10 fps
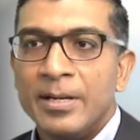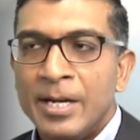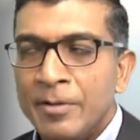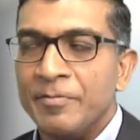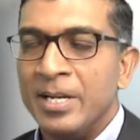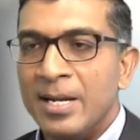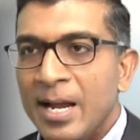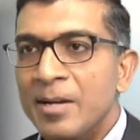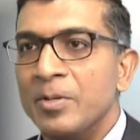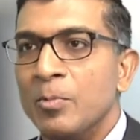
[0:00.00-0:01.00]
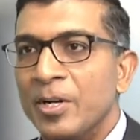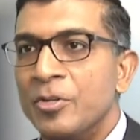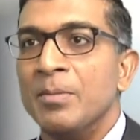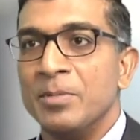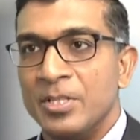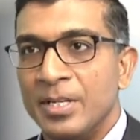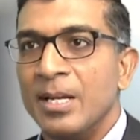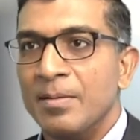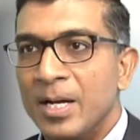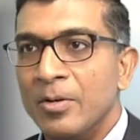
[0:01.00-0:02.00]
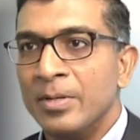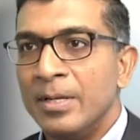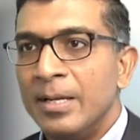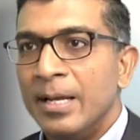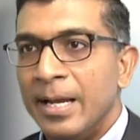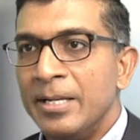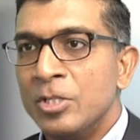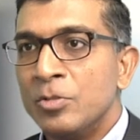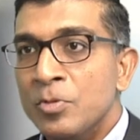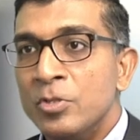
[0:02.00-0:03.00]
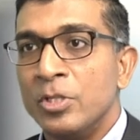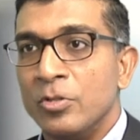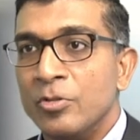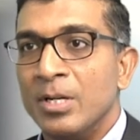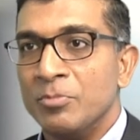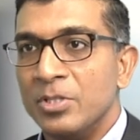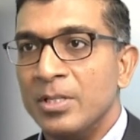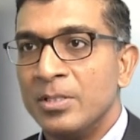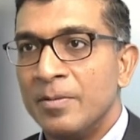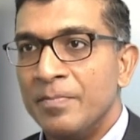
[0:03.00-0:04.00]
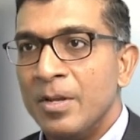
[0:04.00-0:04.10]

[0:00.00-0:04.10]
of in line with what Trump is thinking about, and it's music to Trump's ears.